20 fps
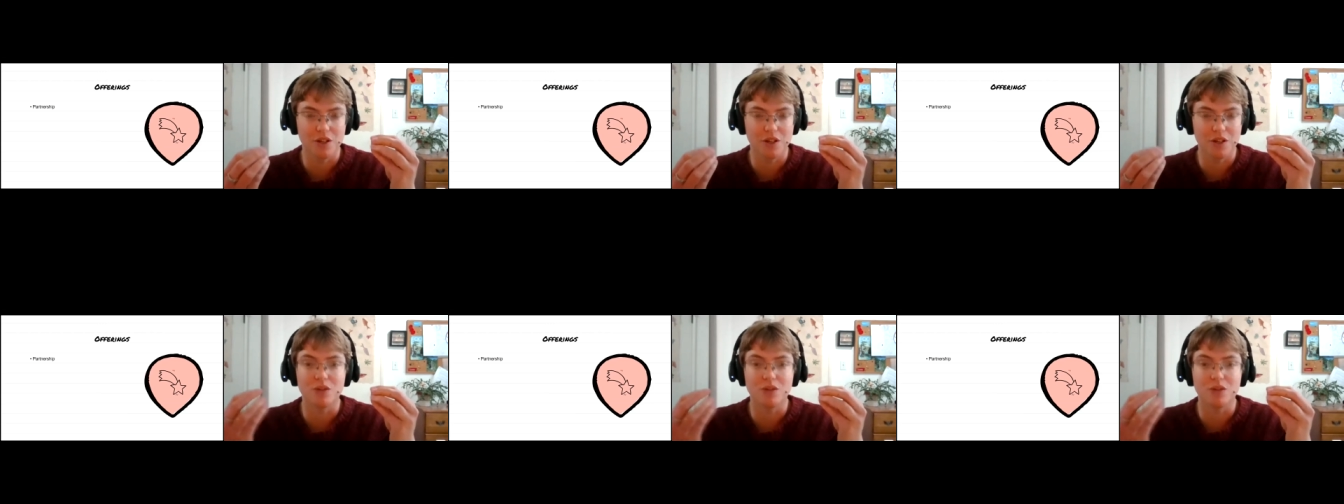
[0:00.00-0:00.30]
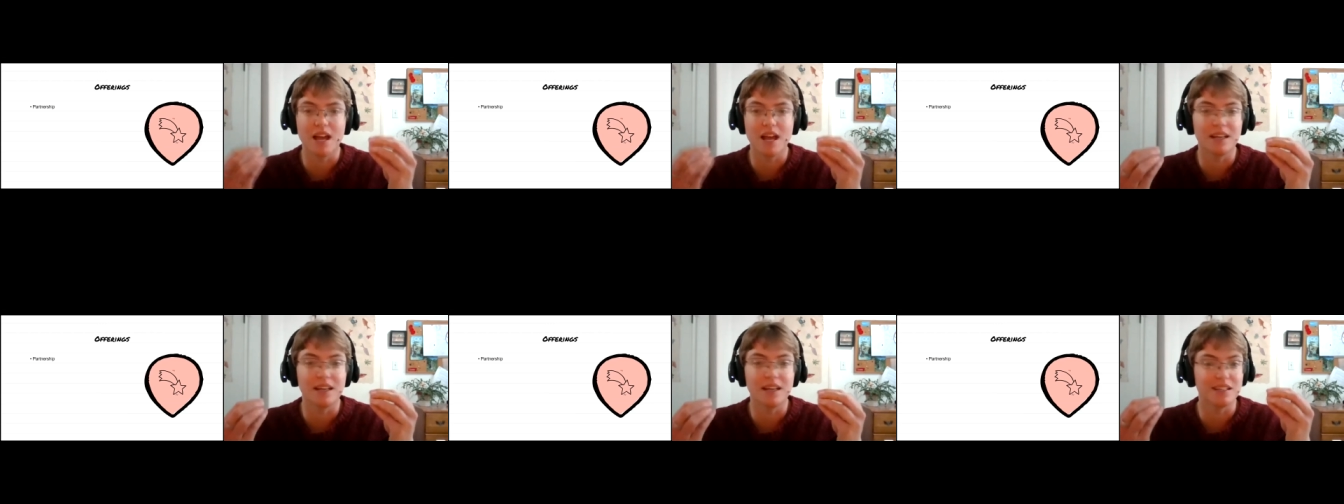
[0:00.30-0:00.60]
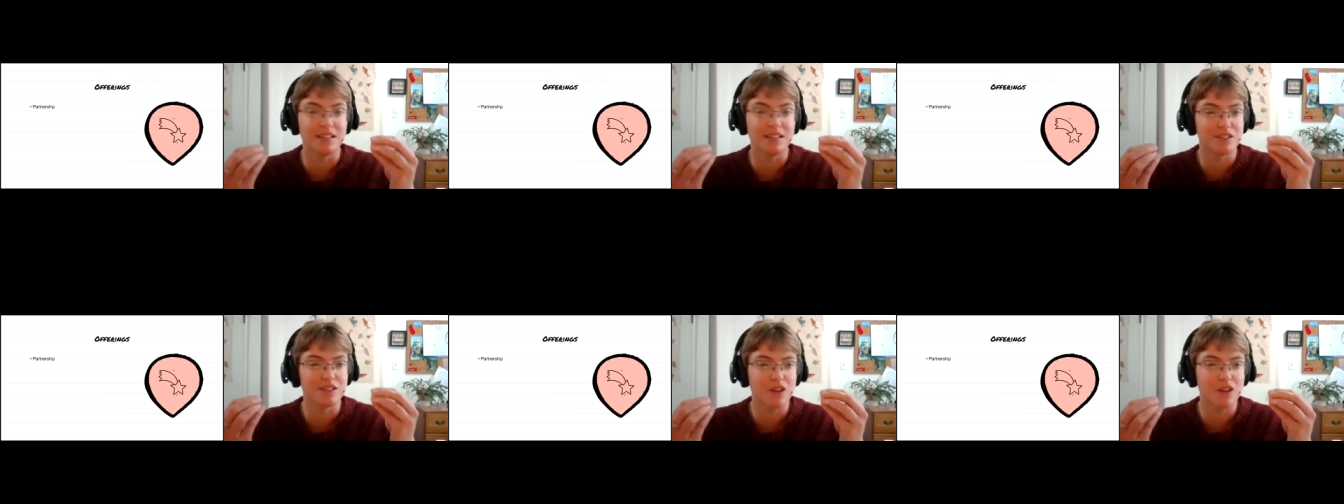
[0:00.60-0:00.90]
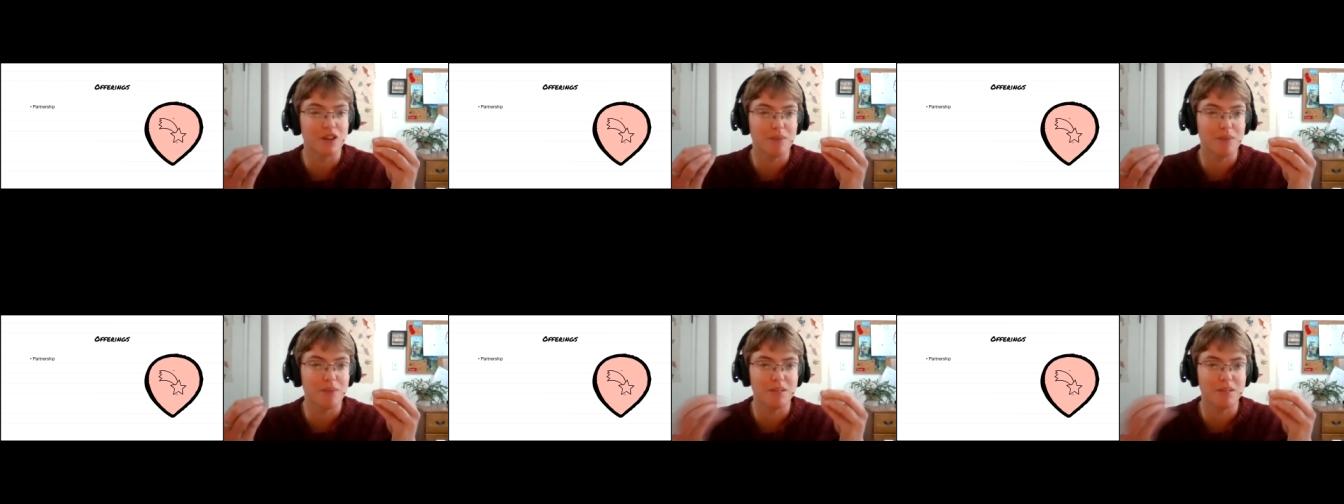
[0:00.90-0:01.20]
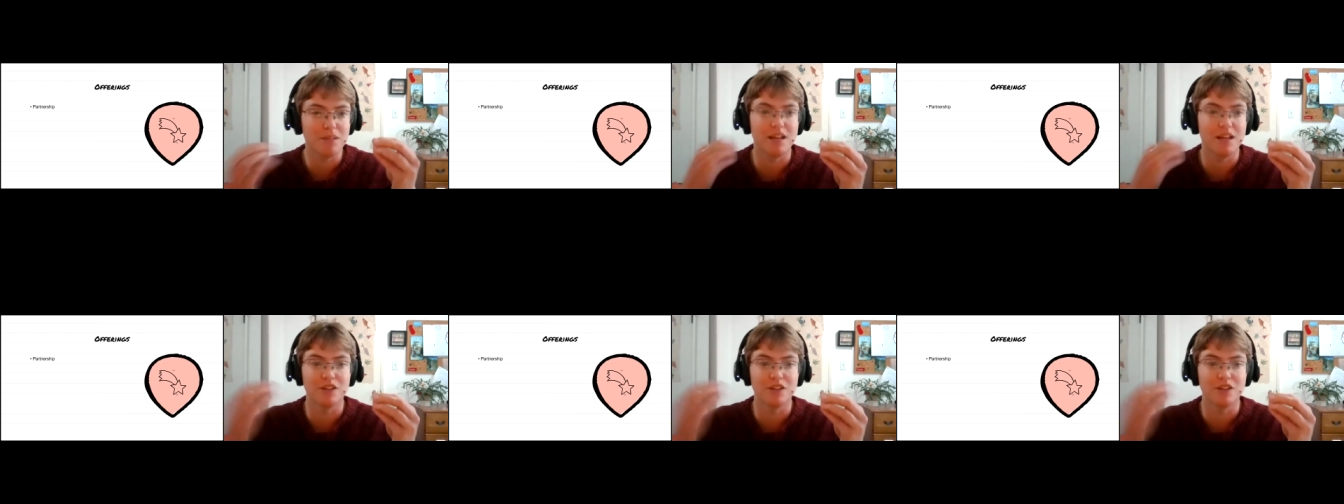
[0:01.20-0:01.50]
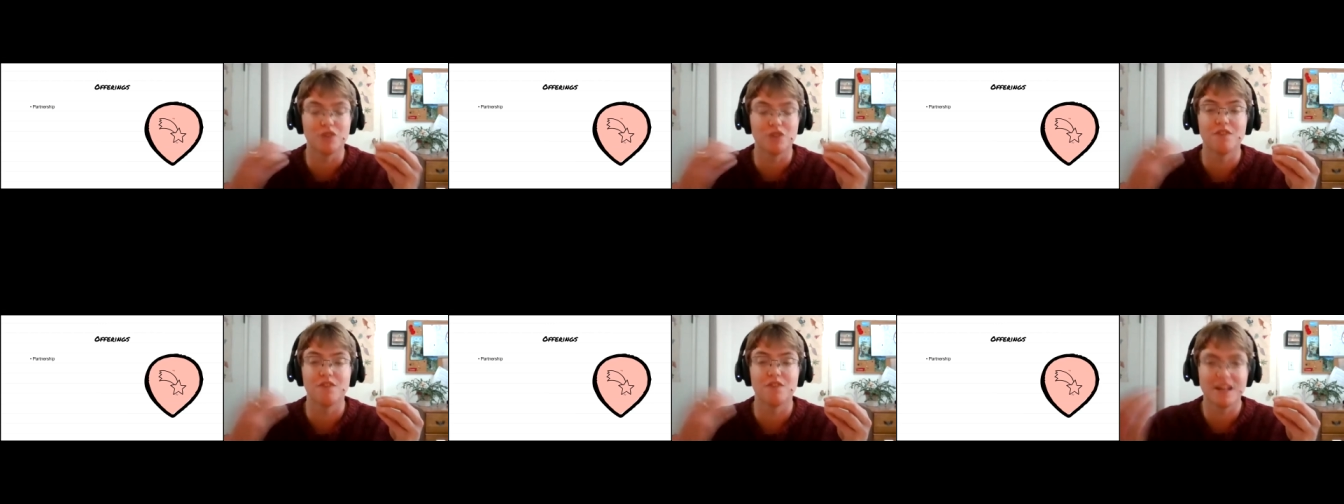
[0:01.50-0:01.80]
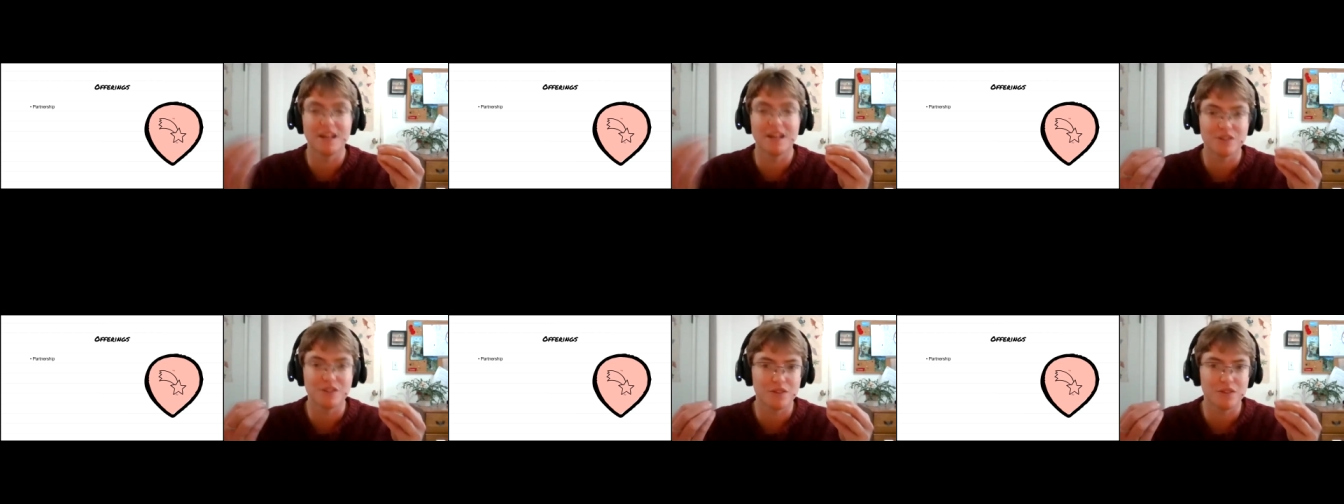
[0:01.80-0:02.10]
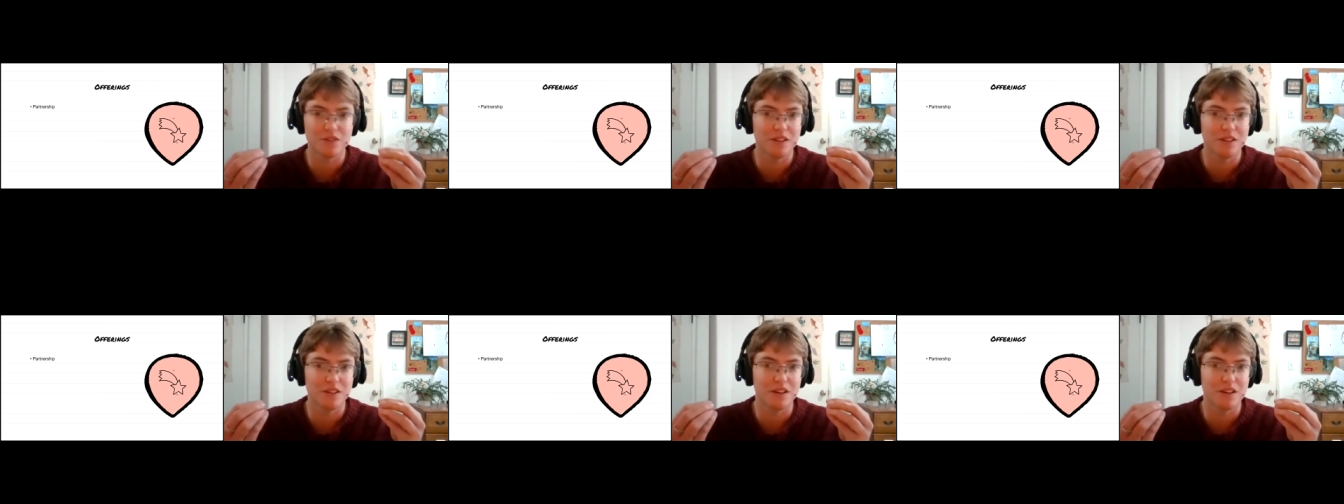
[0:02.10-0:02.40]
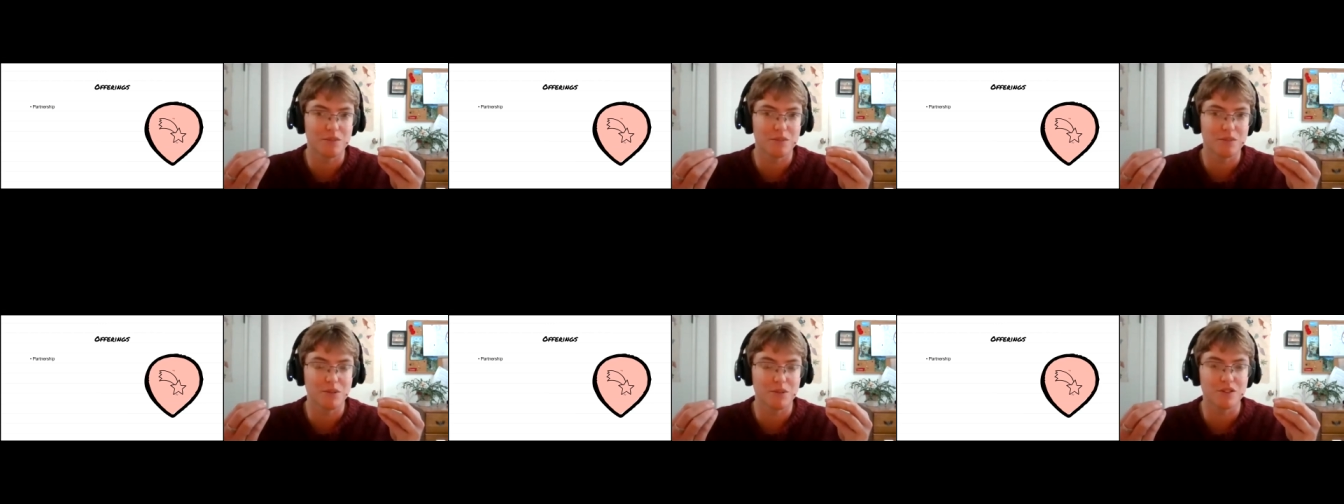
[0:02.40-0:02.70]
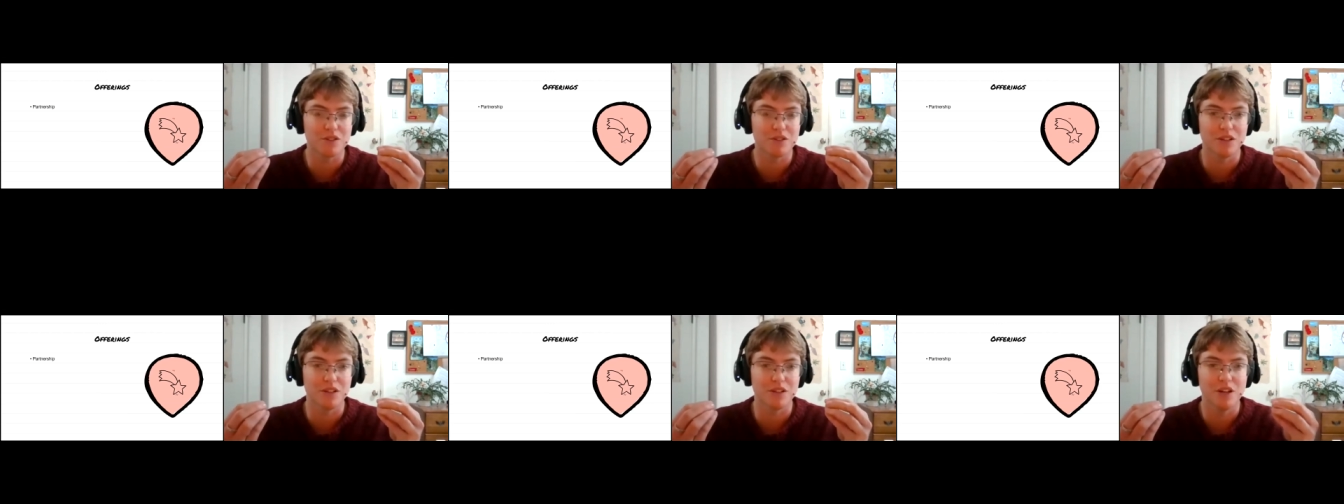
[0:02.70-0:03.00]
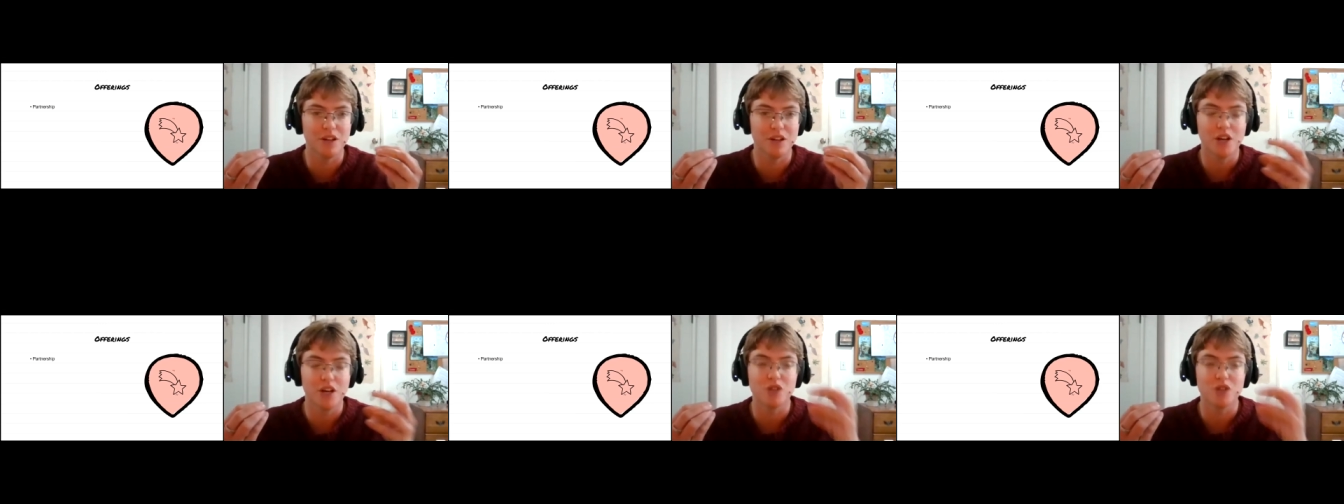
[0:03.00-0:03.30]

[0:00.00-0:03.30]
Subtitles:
You can't get sloppy and go faster than the other person.